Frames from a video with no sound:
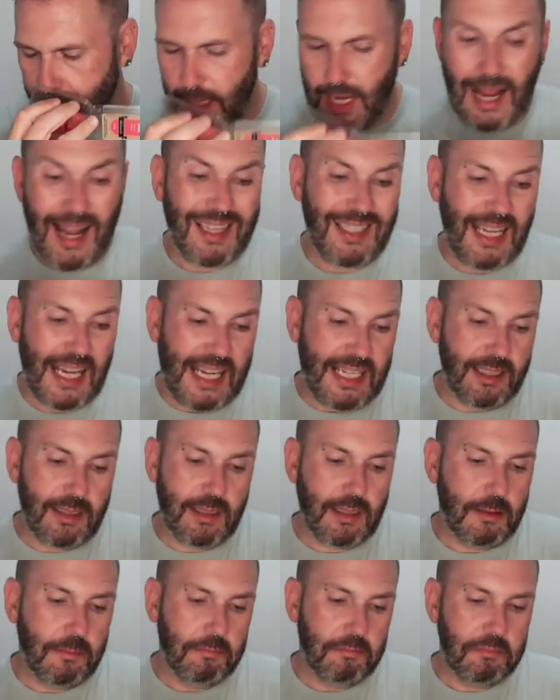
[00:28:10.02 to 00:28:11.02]
And
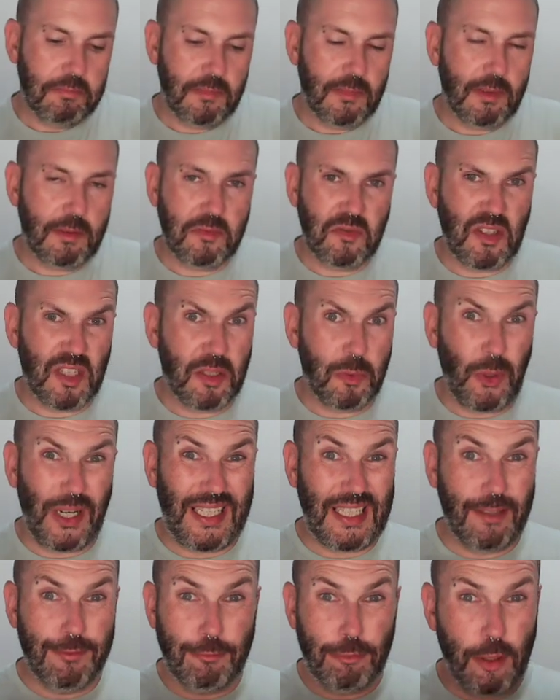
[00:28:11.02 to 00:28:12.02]
it's
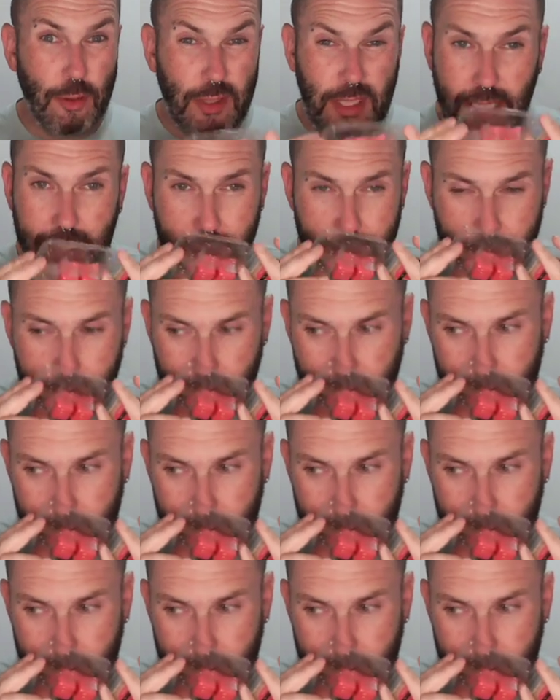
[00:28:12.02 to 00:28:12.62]
sweet and fruity.